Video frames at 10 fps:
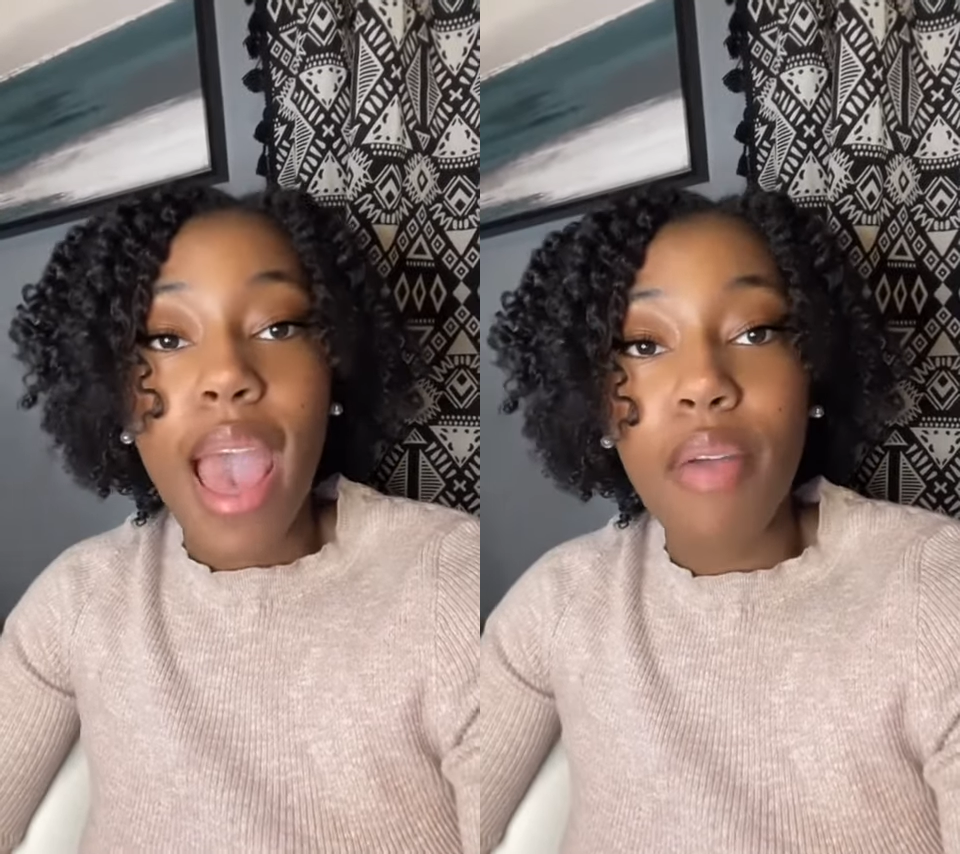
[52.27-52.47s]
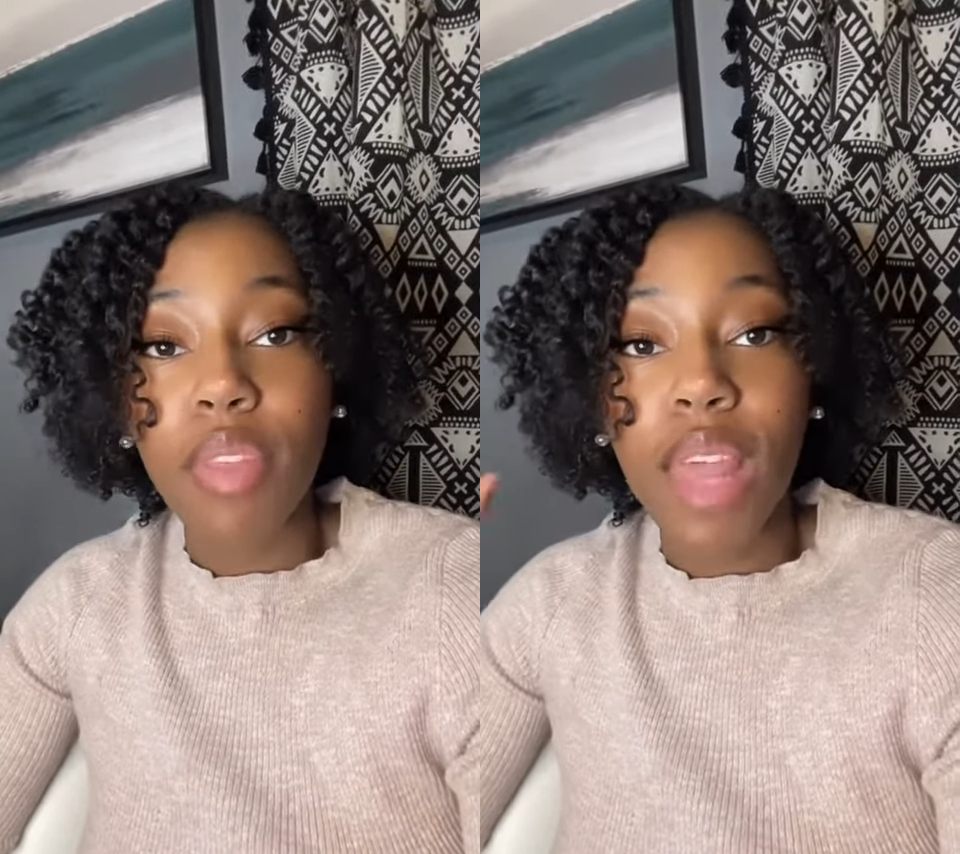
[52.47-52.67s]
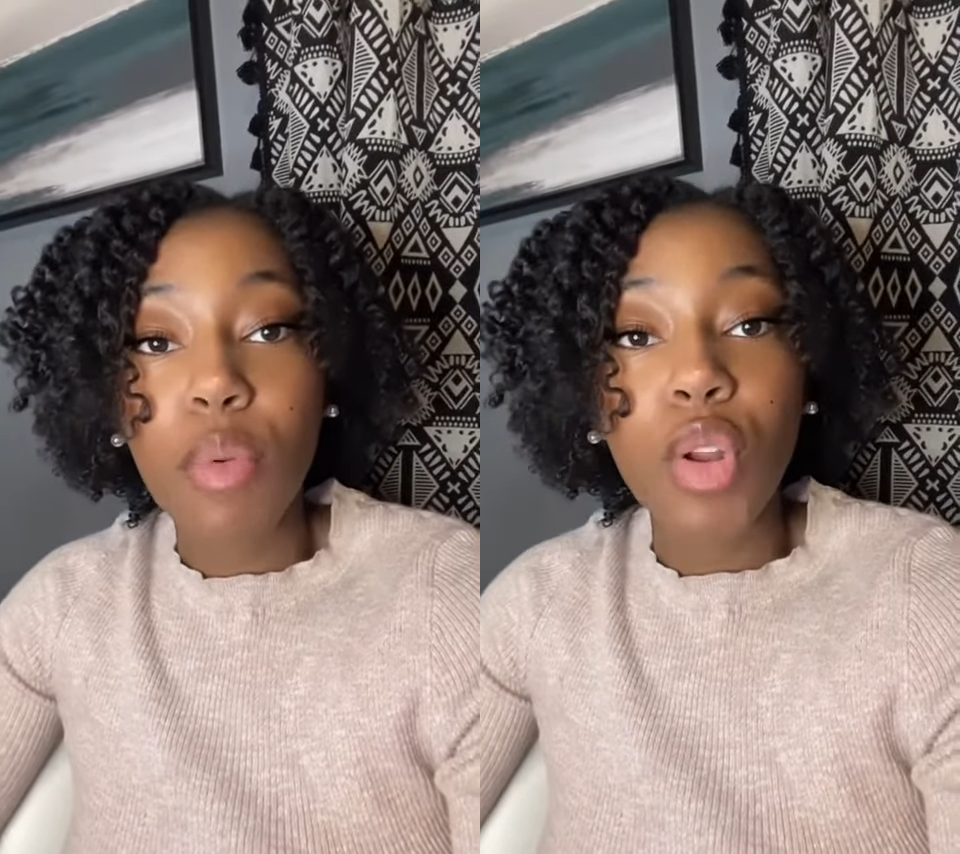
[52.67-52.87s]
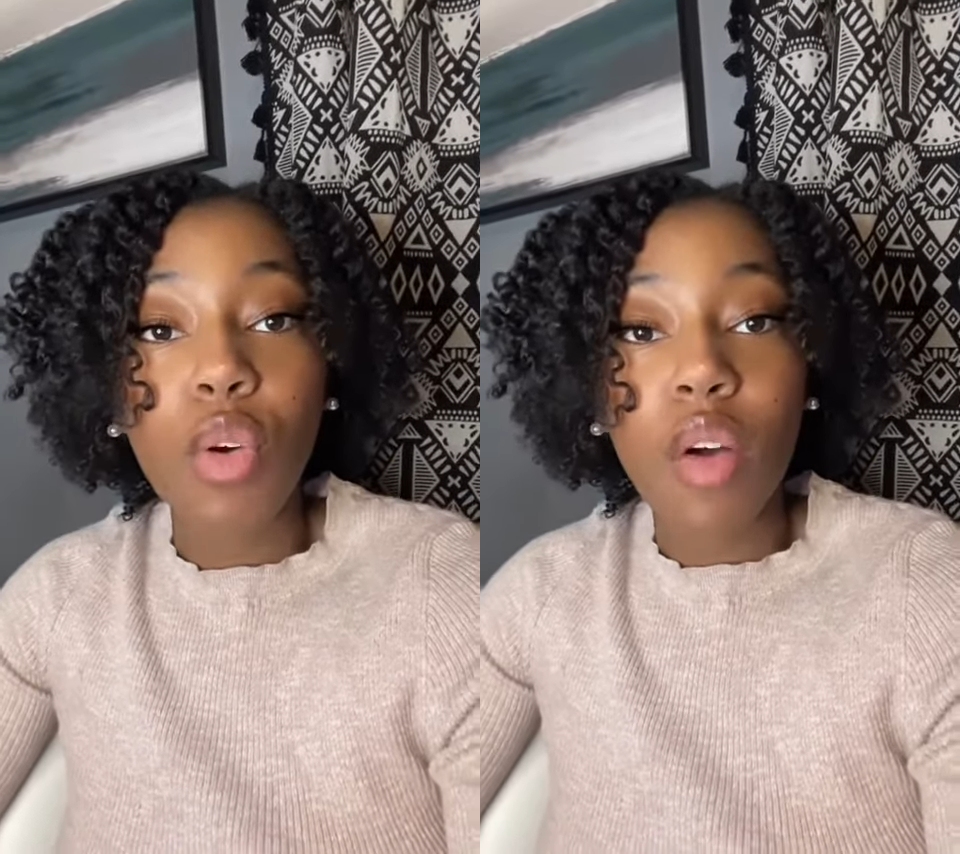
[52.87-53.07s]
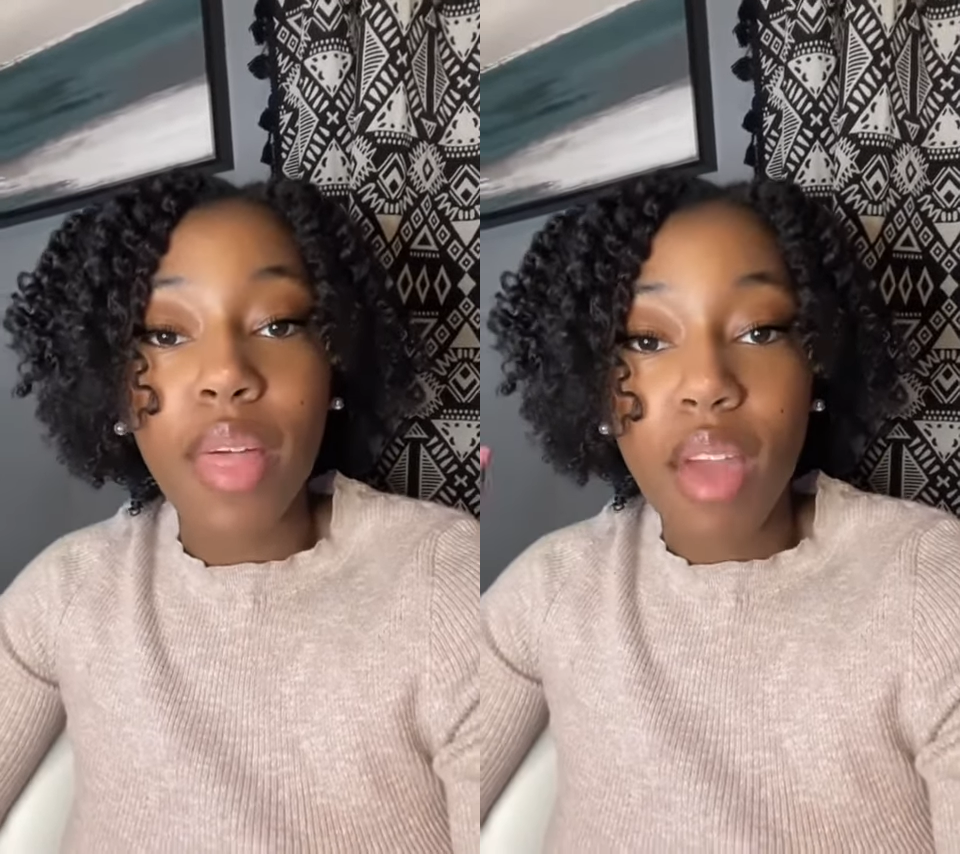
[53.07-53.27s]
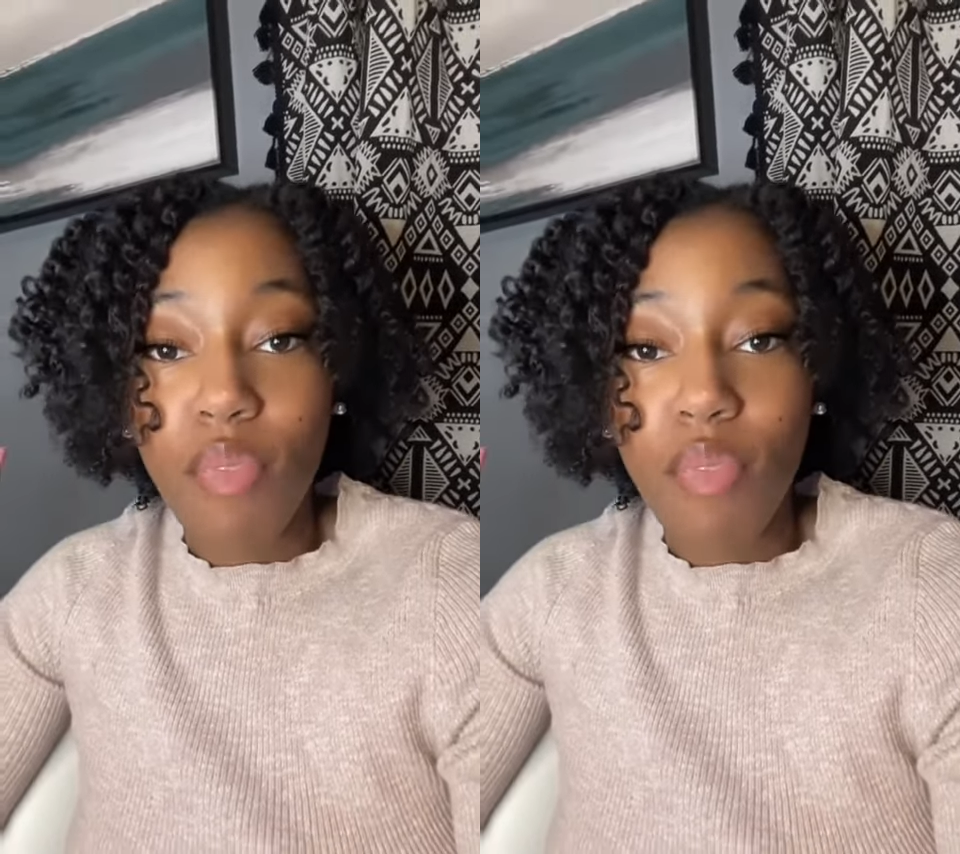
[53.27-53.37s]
and then they will do all the